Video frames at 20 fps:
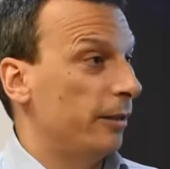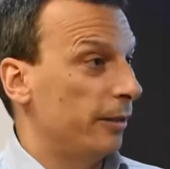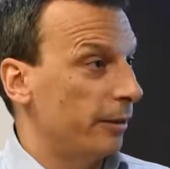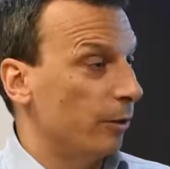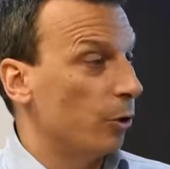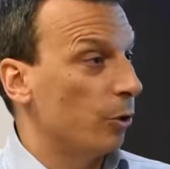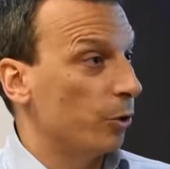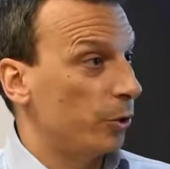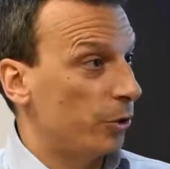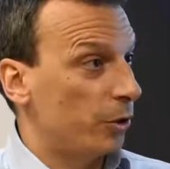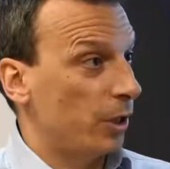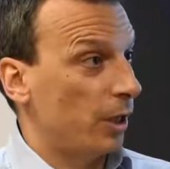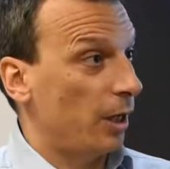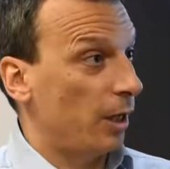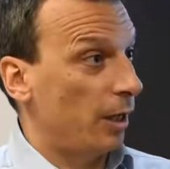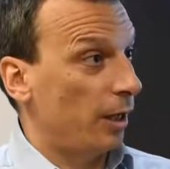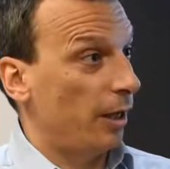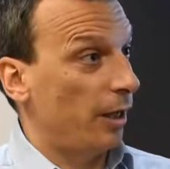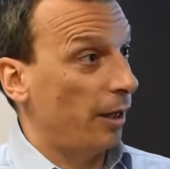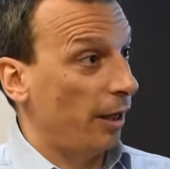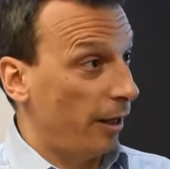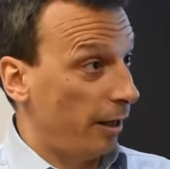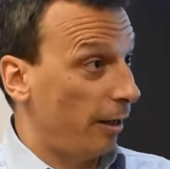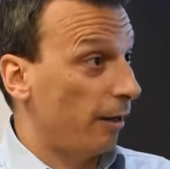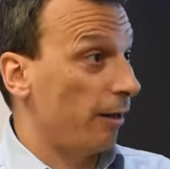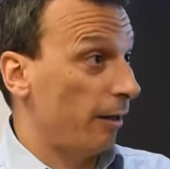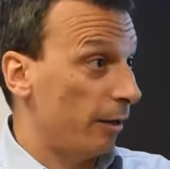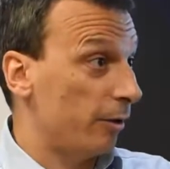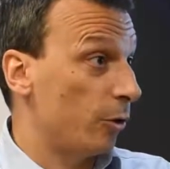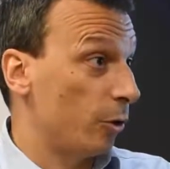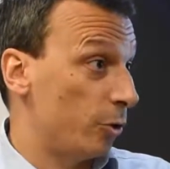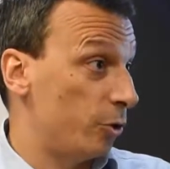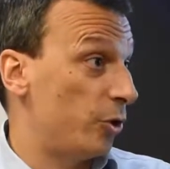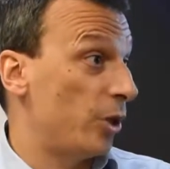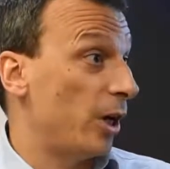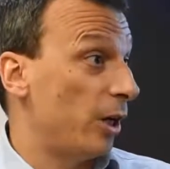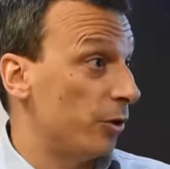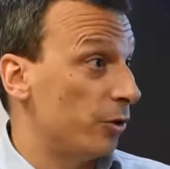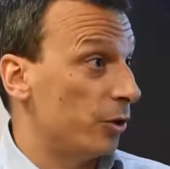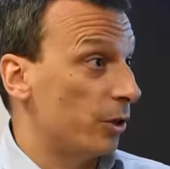those
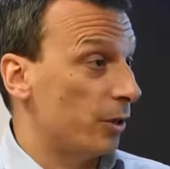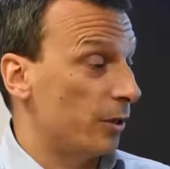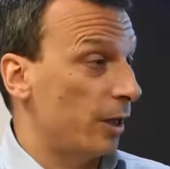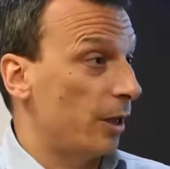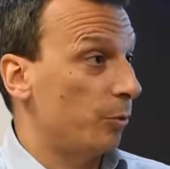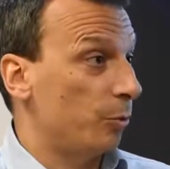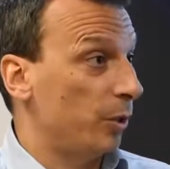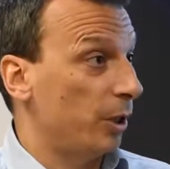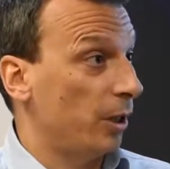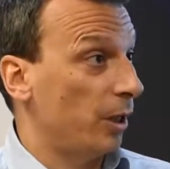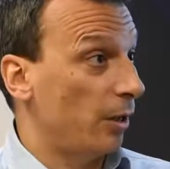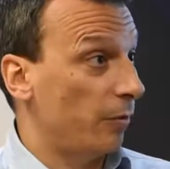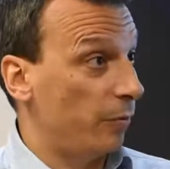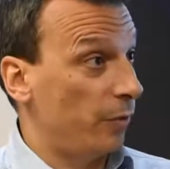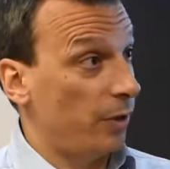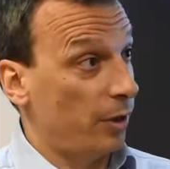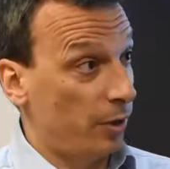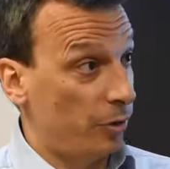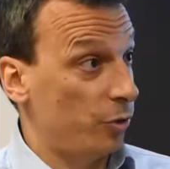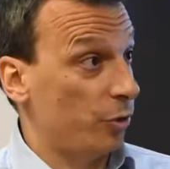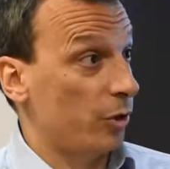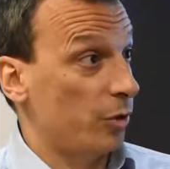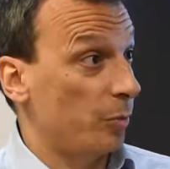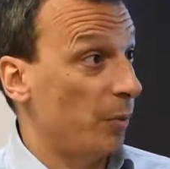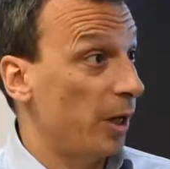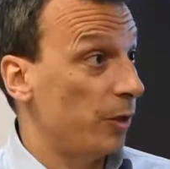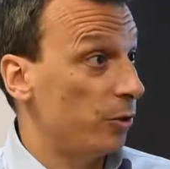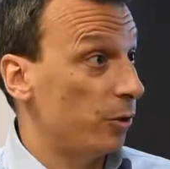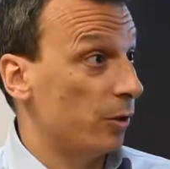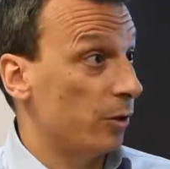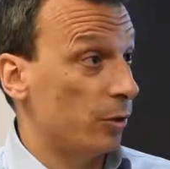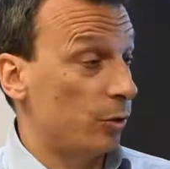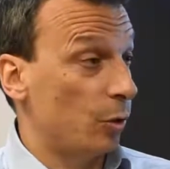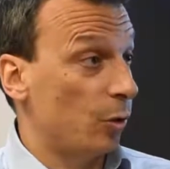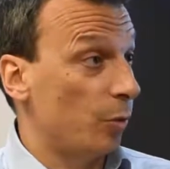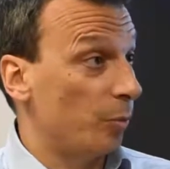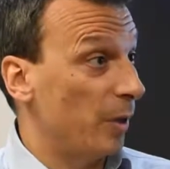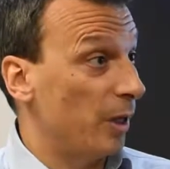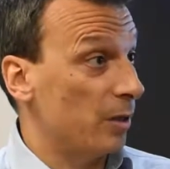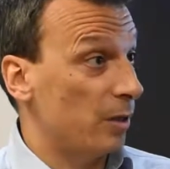challenges that we have just mentioned. So
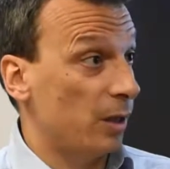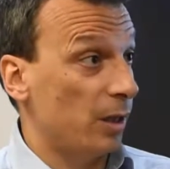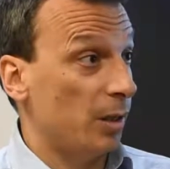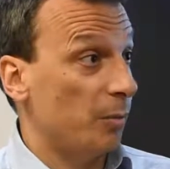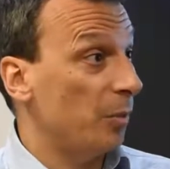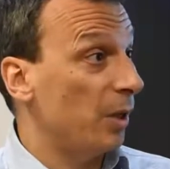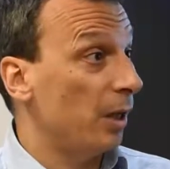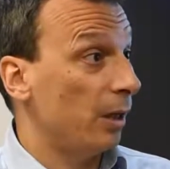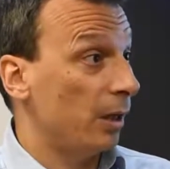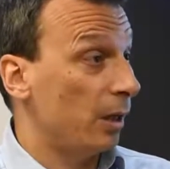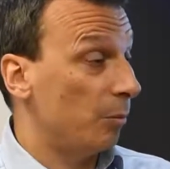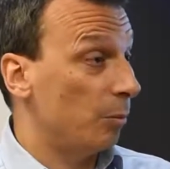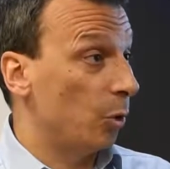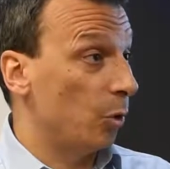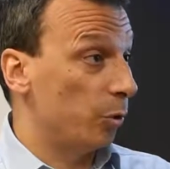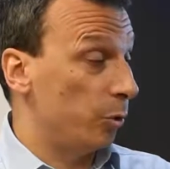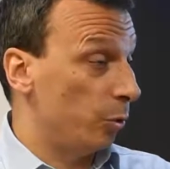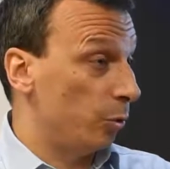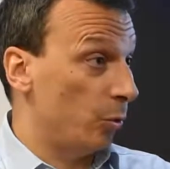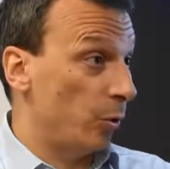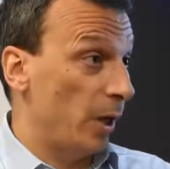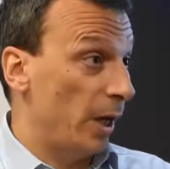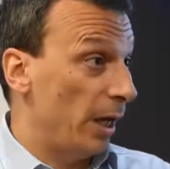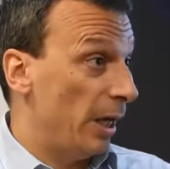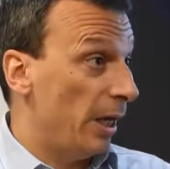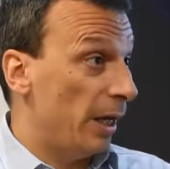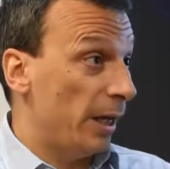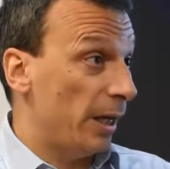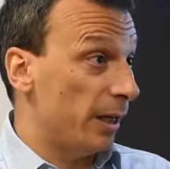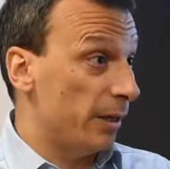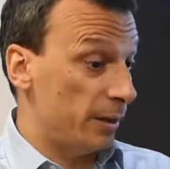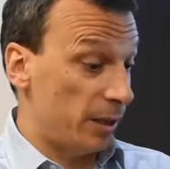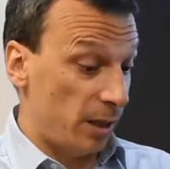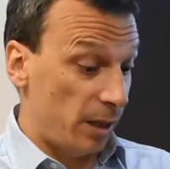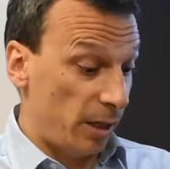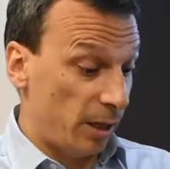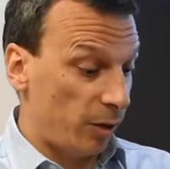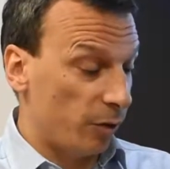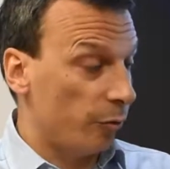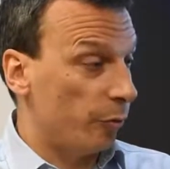basically being able to
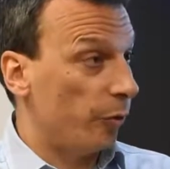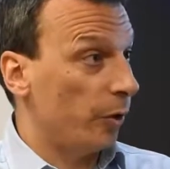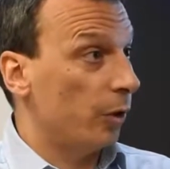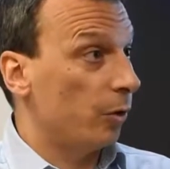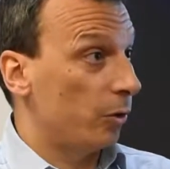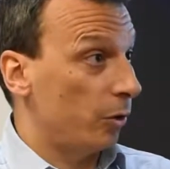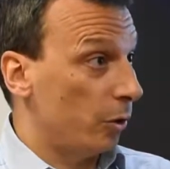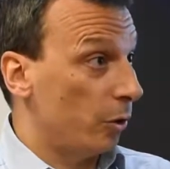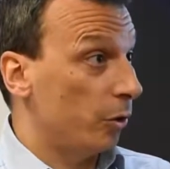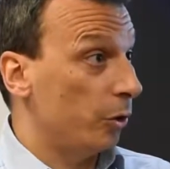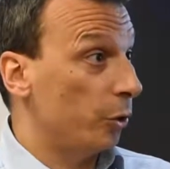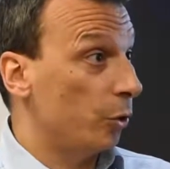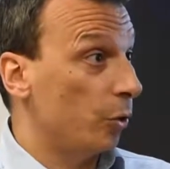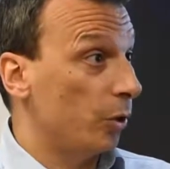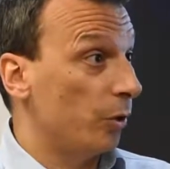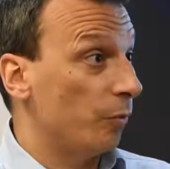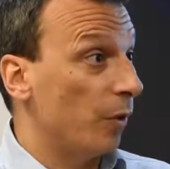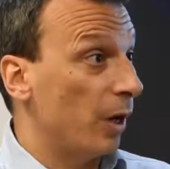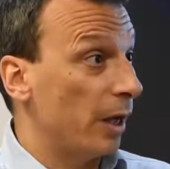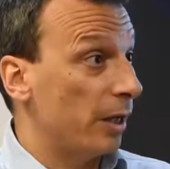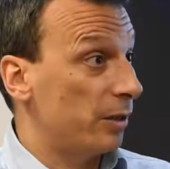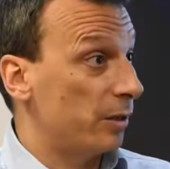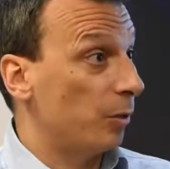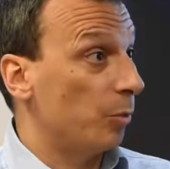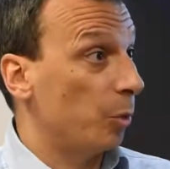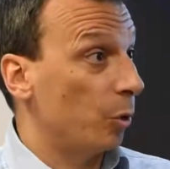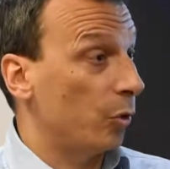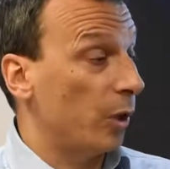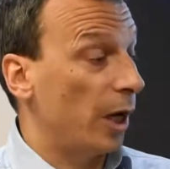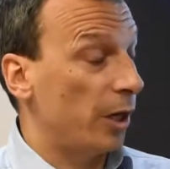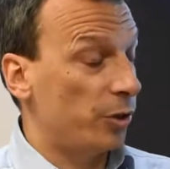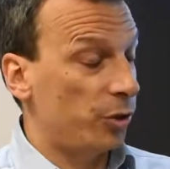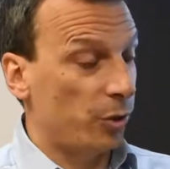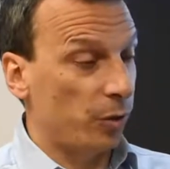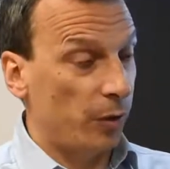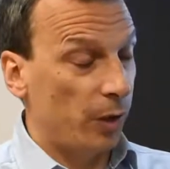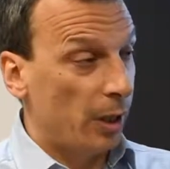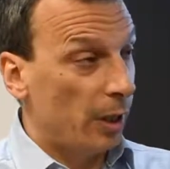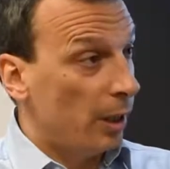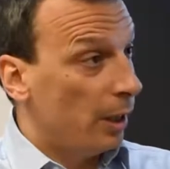easily configure your device in
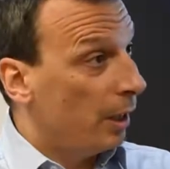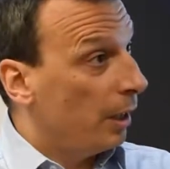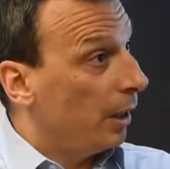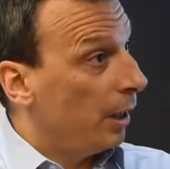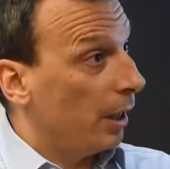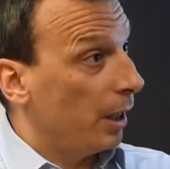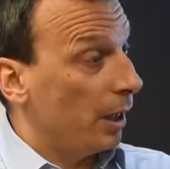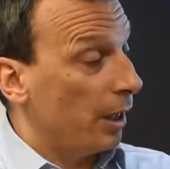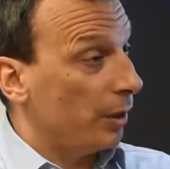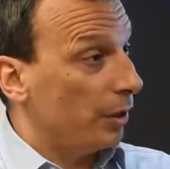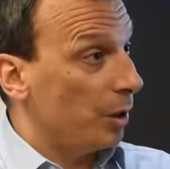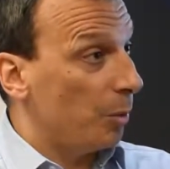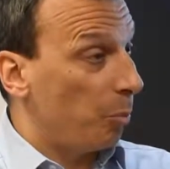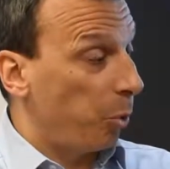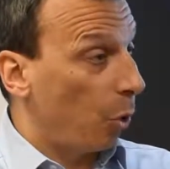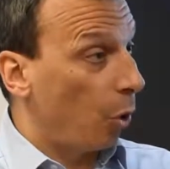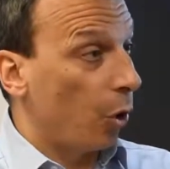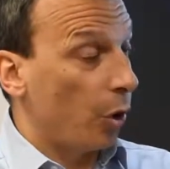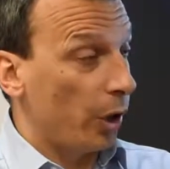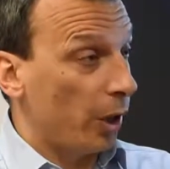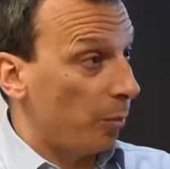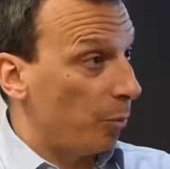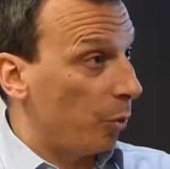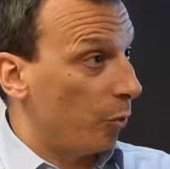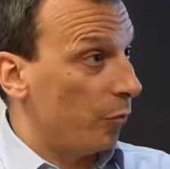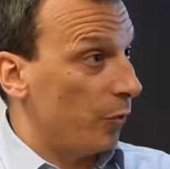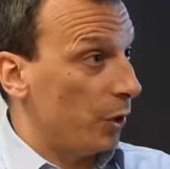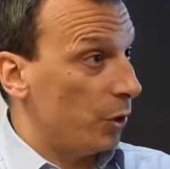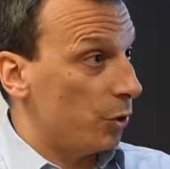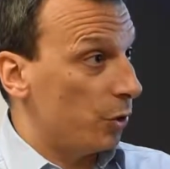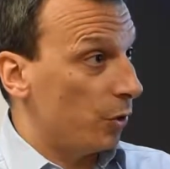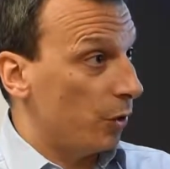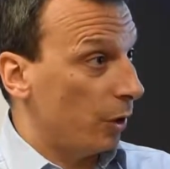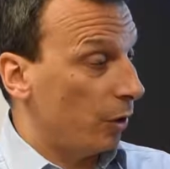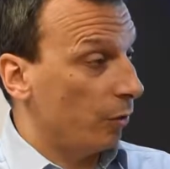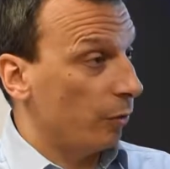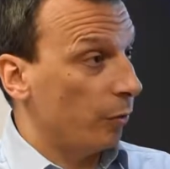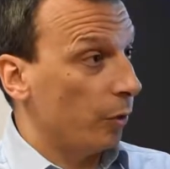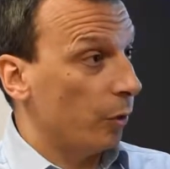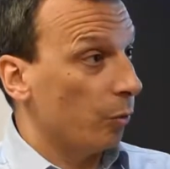production, deploy and provision the
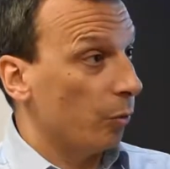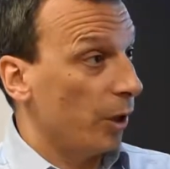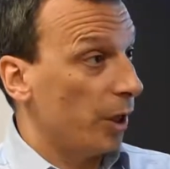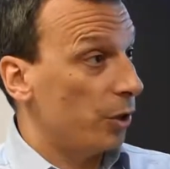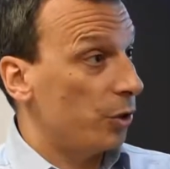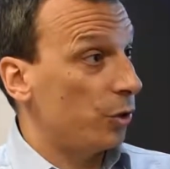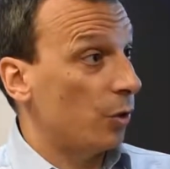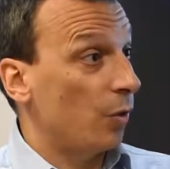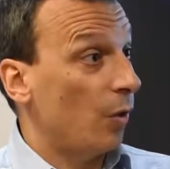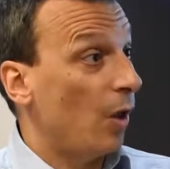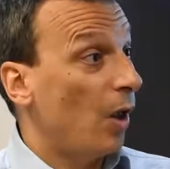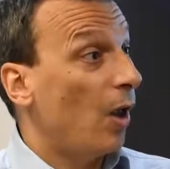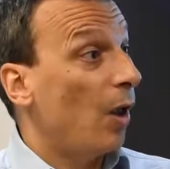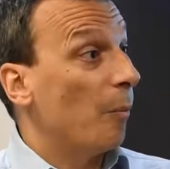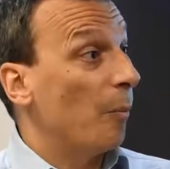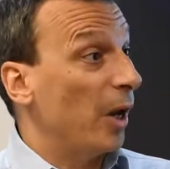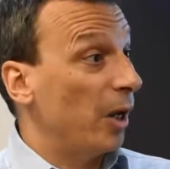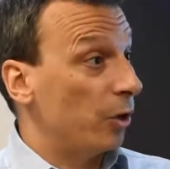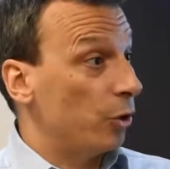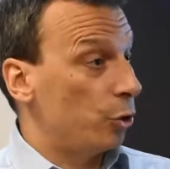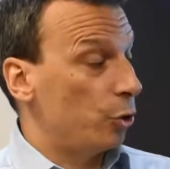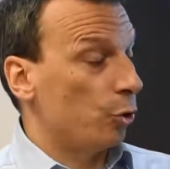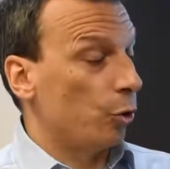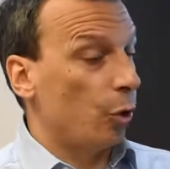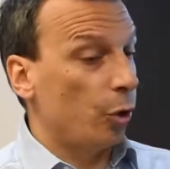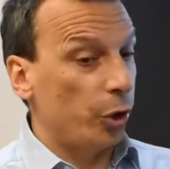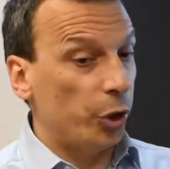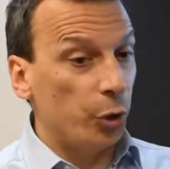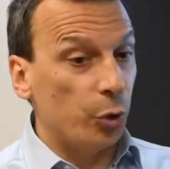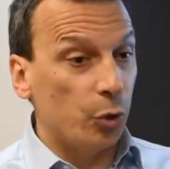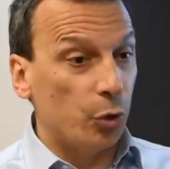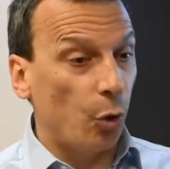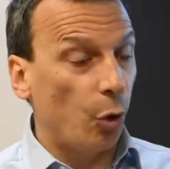configuration, making sure you